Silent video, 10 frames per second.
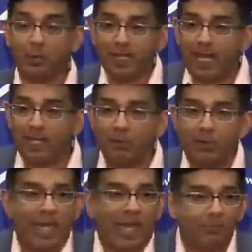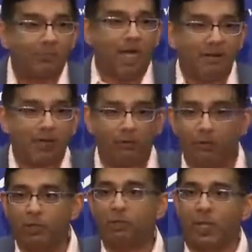Now, again, we have private
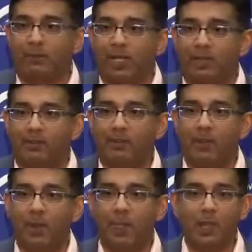insurance companies.